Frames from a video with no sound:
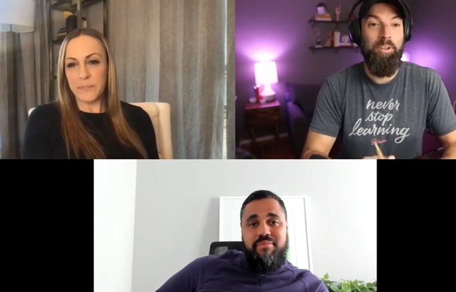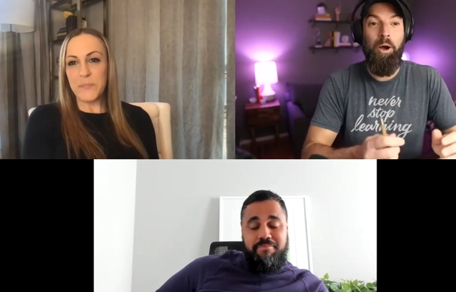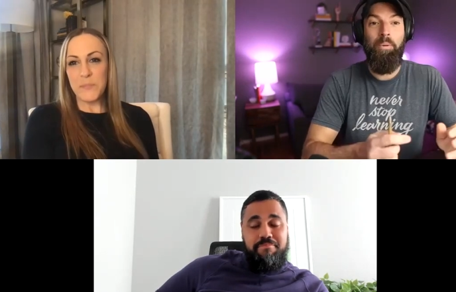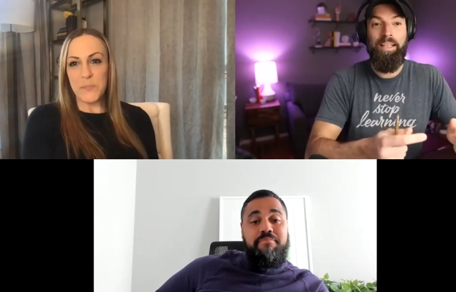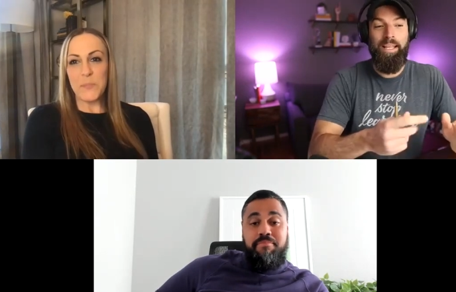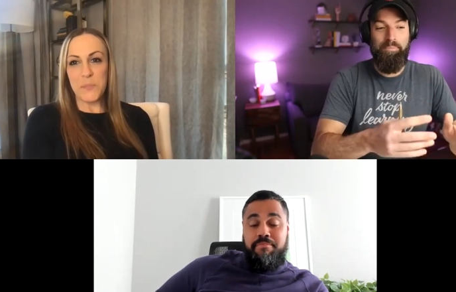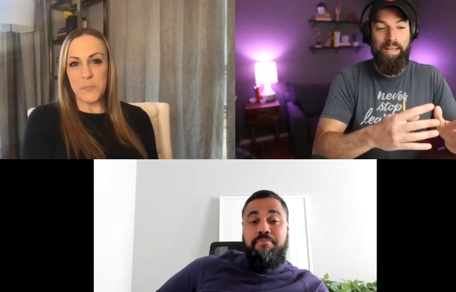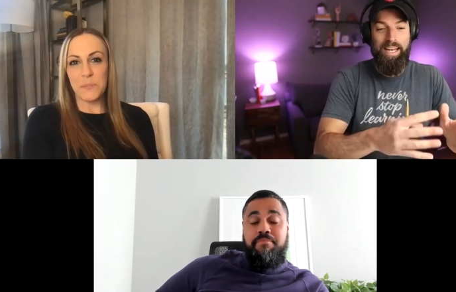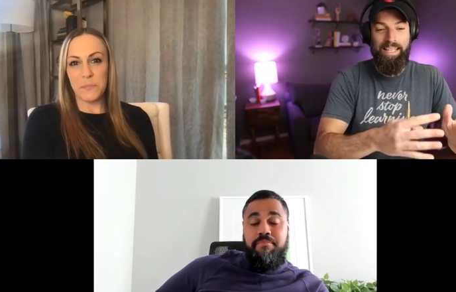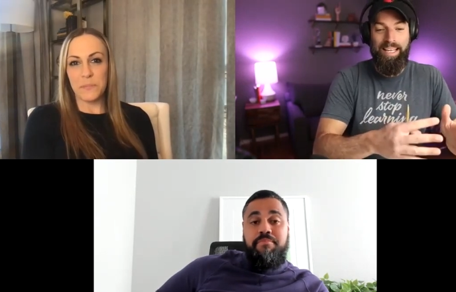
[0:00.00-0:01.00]
Speaker 1: Knowing that
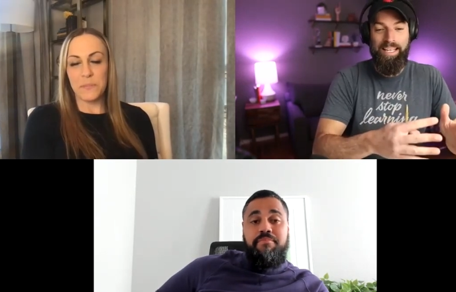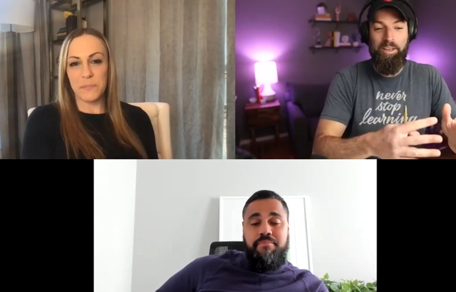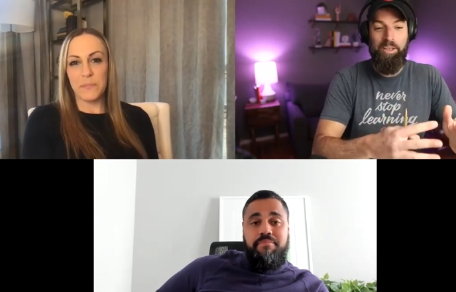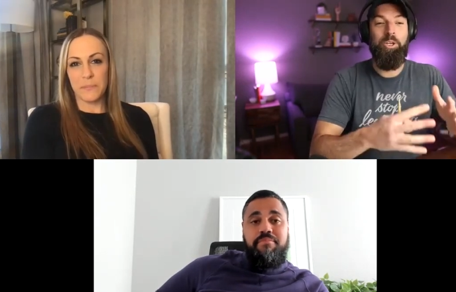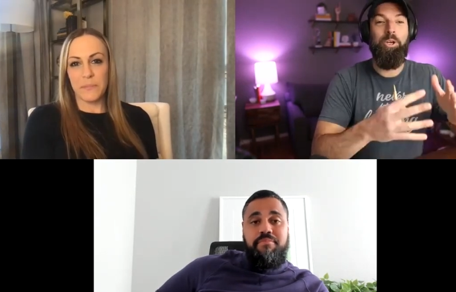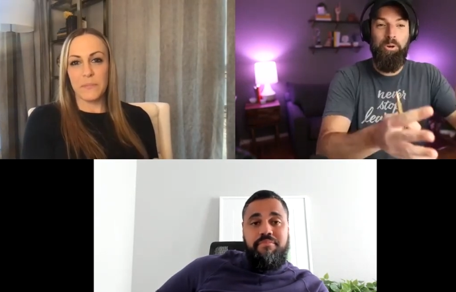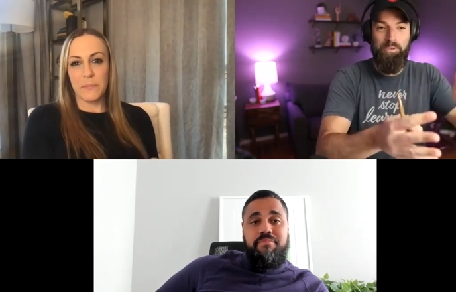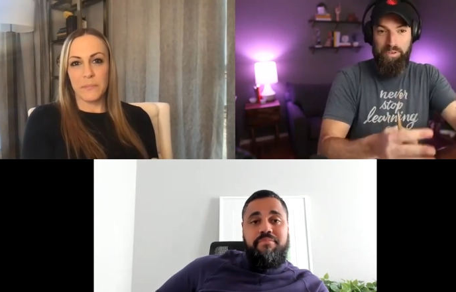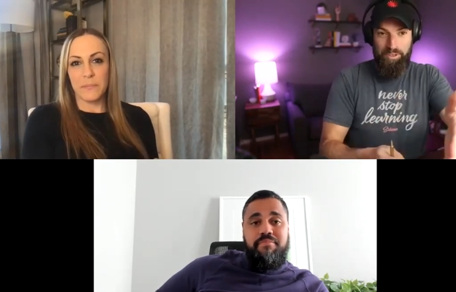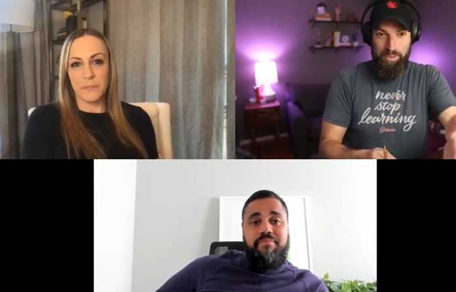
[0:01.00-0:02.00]
meaning like you're
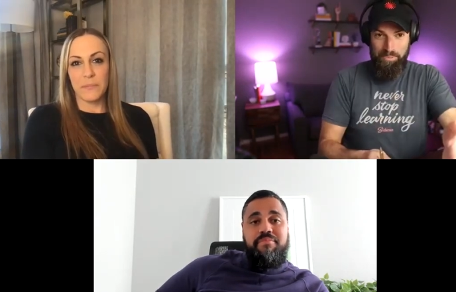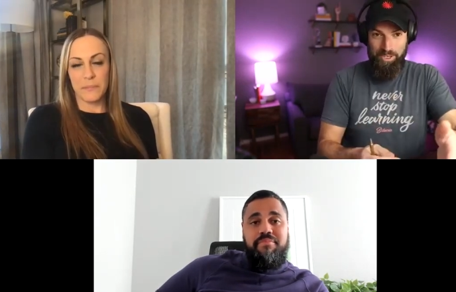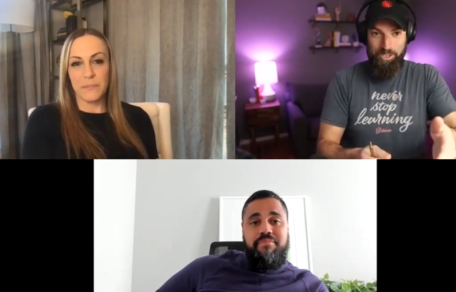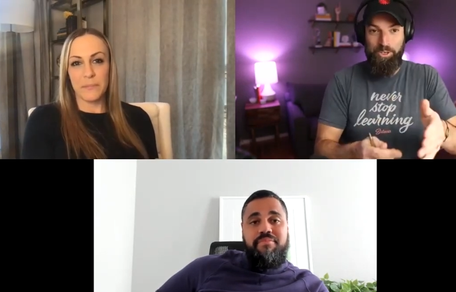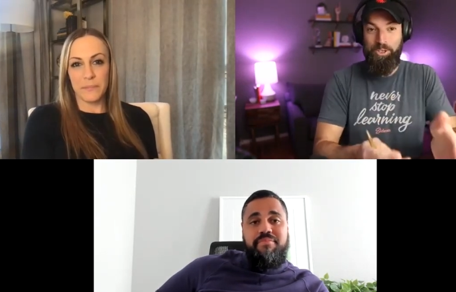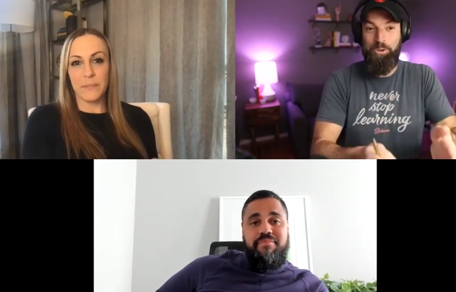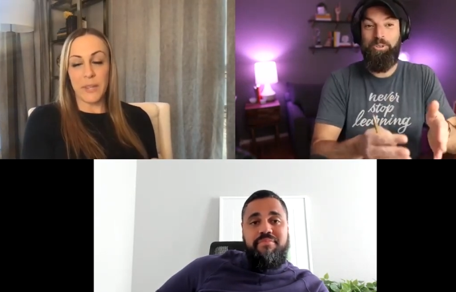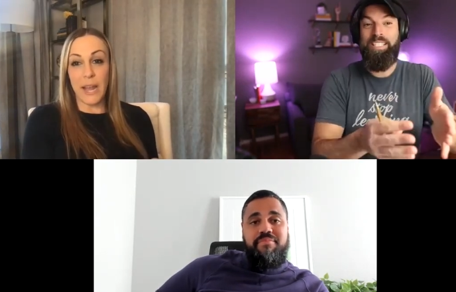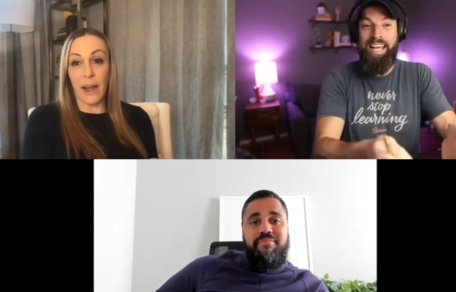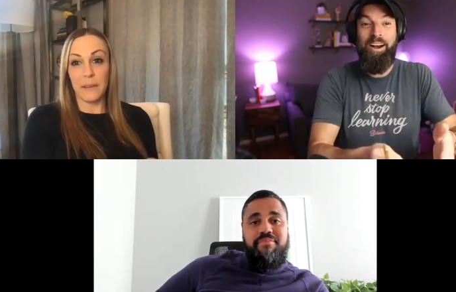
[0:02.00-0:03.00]
feeling the pressure, you
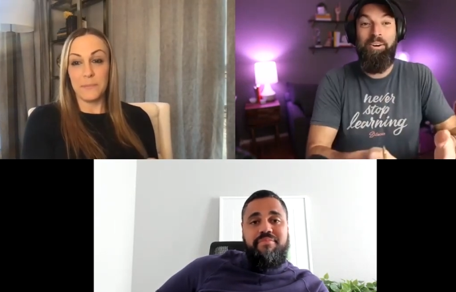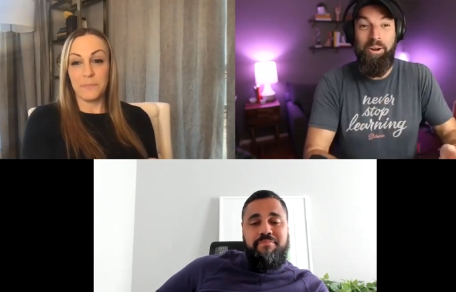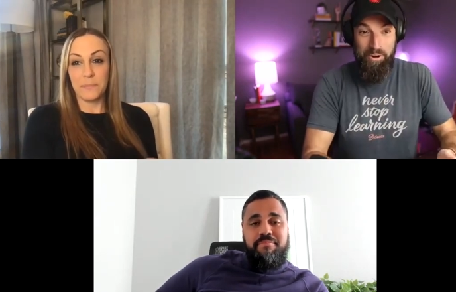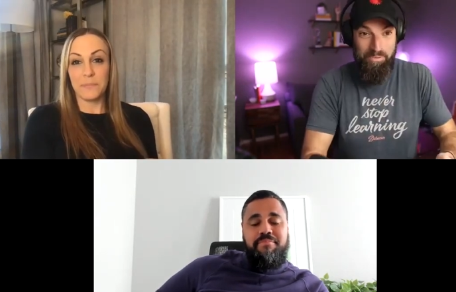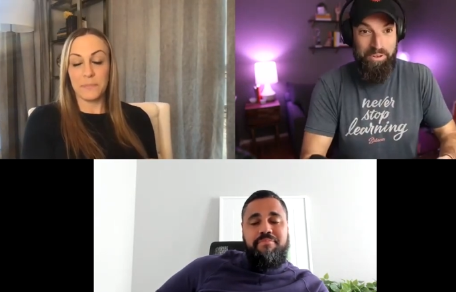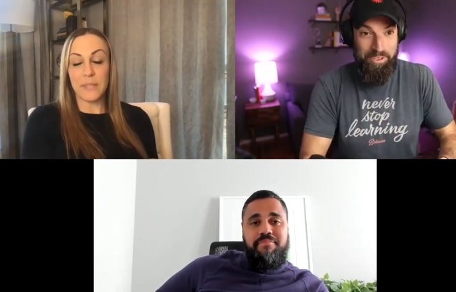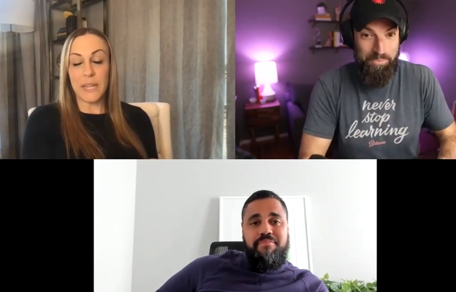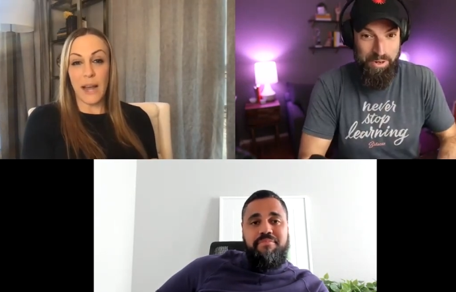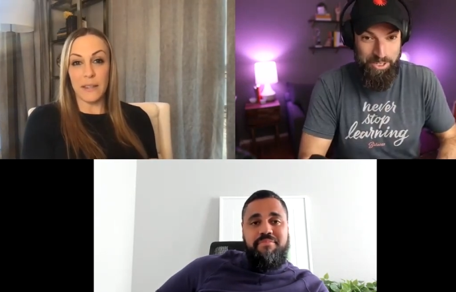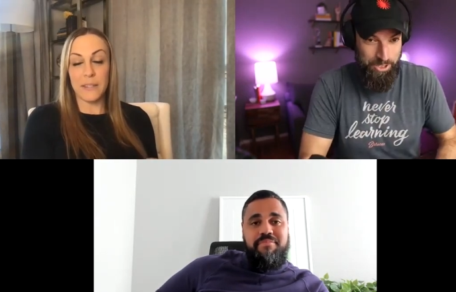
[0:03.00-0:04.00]
yeah. Sarah are feeling the
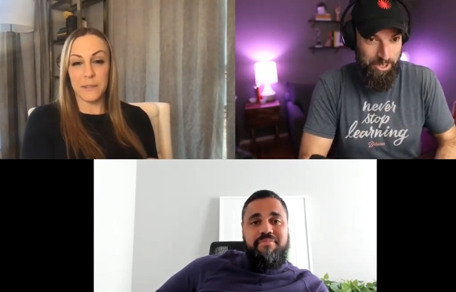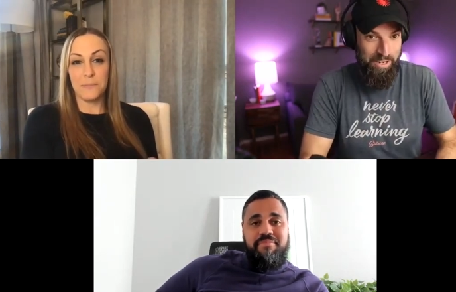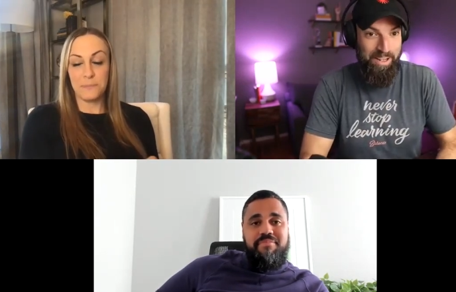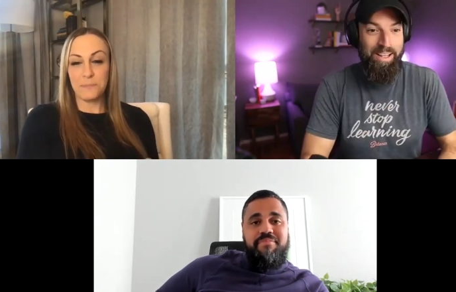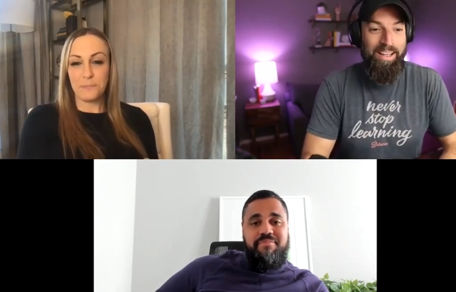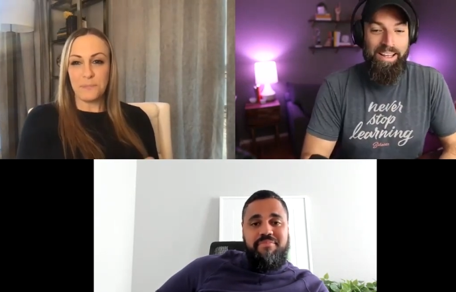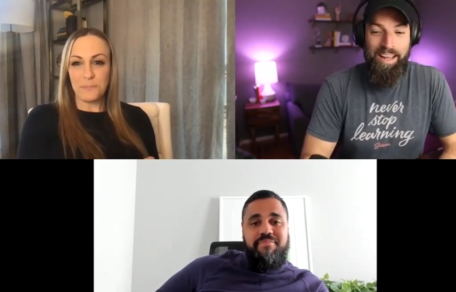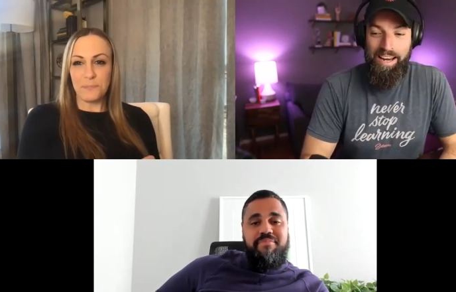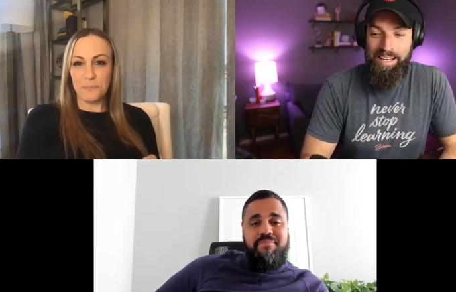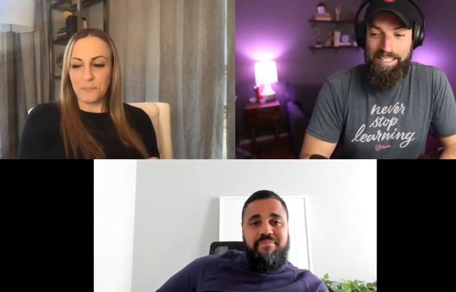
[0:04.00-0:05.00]
yes. pressure.
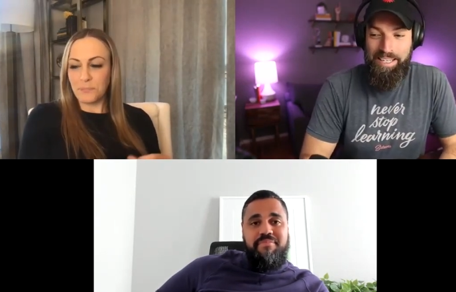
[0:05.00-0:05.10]
And it's